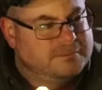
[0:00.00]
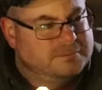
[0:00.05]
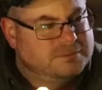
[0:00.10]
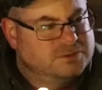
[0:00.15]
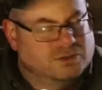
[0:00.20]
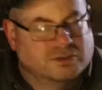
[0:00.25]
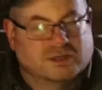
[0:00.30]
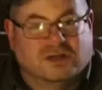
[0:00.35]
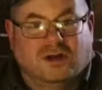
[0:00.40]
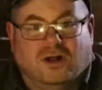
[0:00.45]

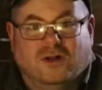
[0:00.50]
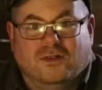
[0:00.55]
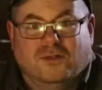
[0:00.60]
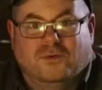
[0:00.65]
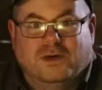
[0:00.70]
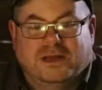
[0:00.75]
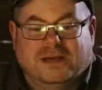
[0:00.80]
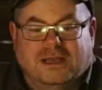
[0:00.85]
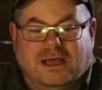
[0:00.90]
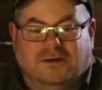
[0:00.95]
turn it all the
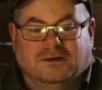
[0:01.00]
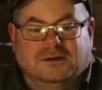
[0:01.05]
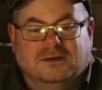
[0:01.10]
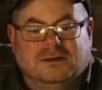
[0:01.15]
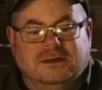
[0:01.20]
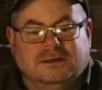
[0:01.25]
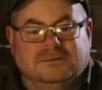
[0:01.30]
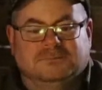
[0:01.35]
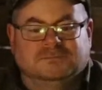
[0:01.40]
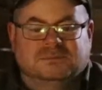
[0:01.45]
way down.
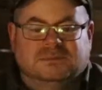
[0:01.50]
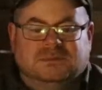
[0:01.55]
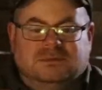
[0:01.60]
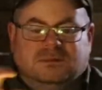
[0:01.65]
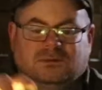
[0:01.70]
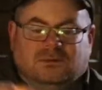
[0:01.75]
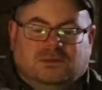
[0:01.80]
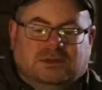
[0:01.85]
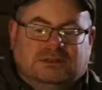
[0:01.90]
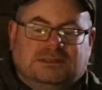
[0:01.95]

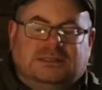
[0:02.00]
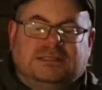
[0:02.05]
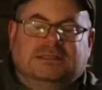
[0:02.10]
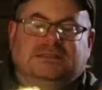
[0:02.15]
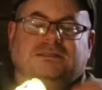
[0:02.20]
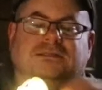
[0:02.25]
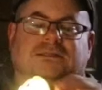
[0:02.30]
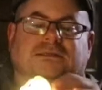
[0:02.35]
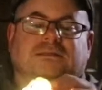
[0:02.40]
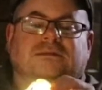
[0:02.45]
Whereas
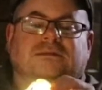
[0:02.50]
this,